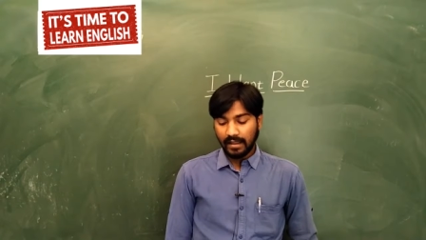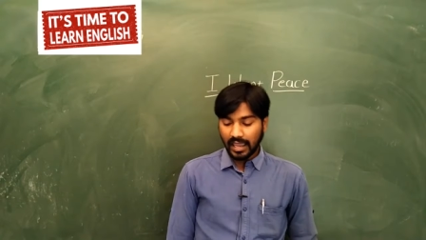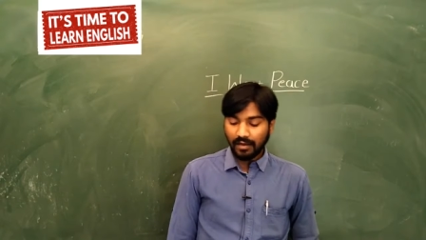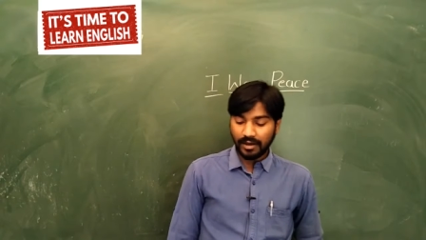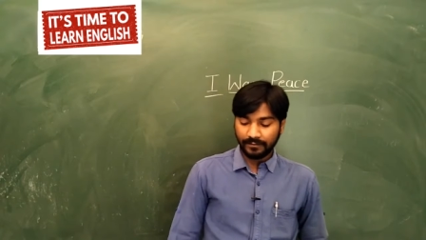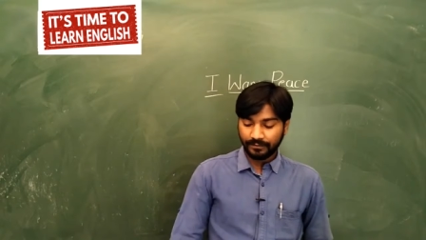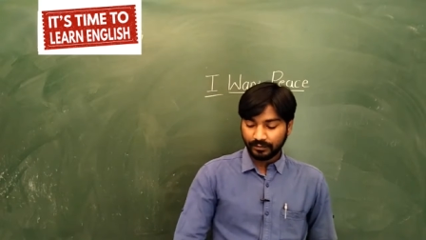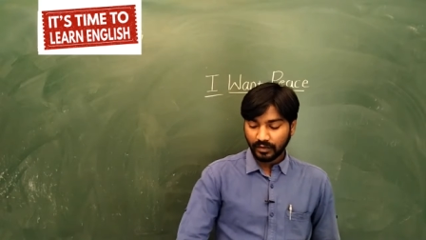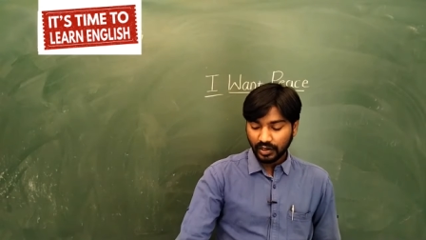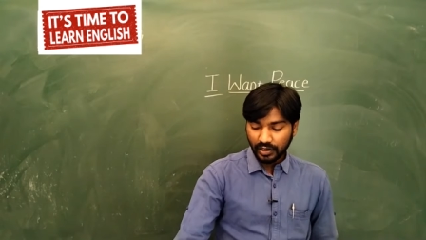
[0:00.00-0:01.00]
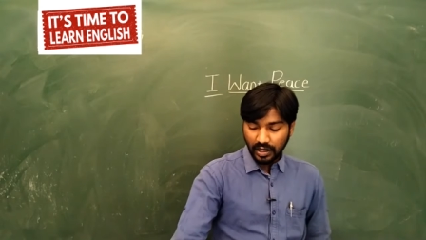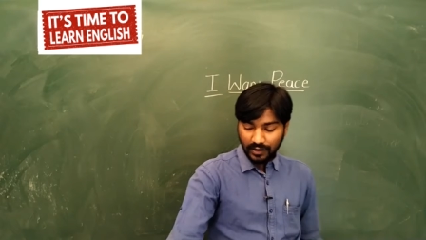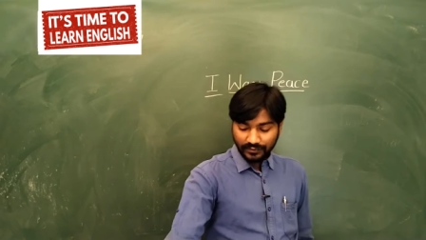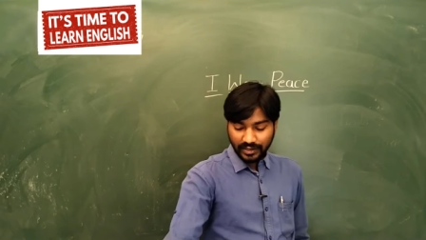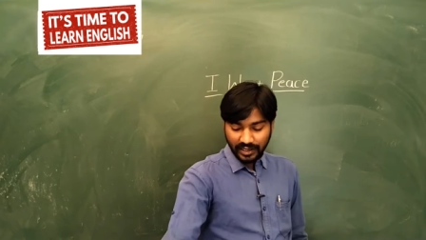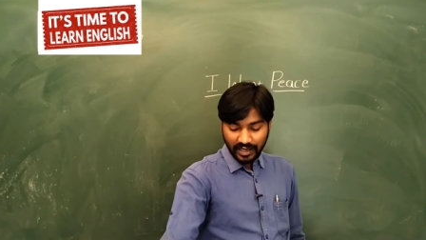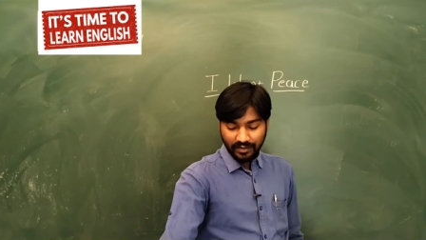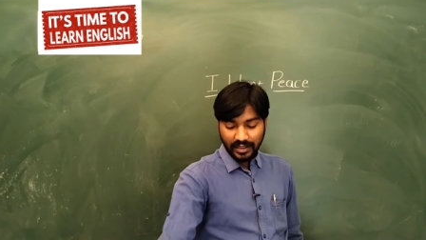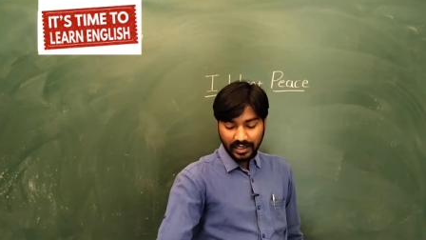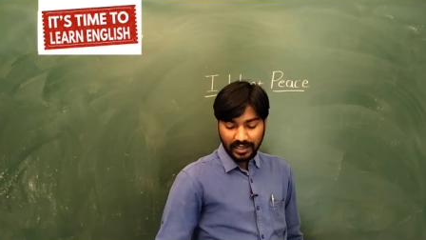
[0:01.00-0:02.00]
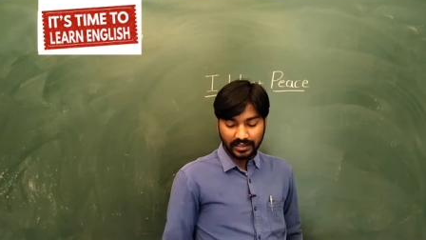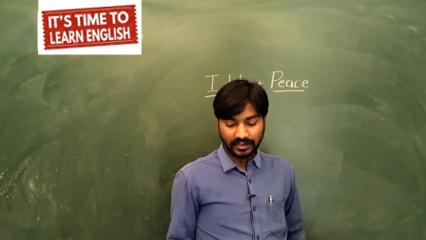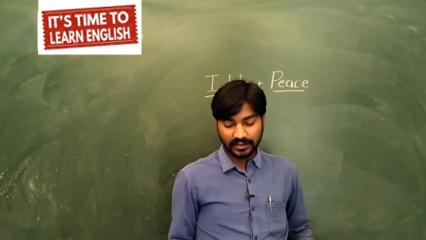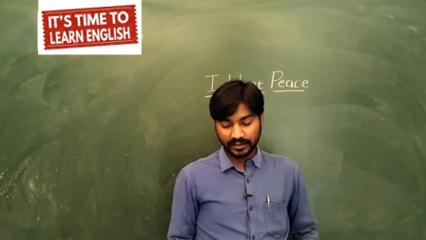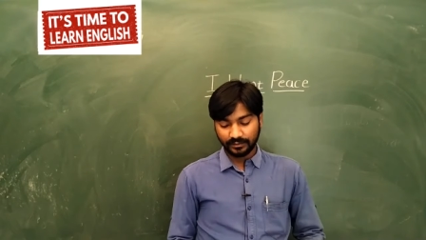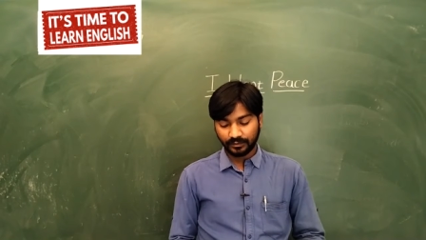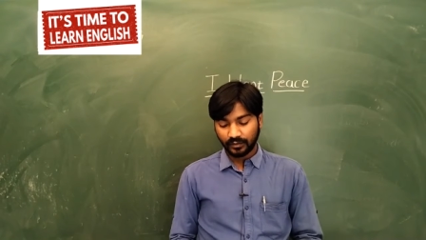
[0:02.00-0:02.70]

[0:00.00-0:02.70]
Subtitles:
Even after giving the hints,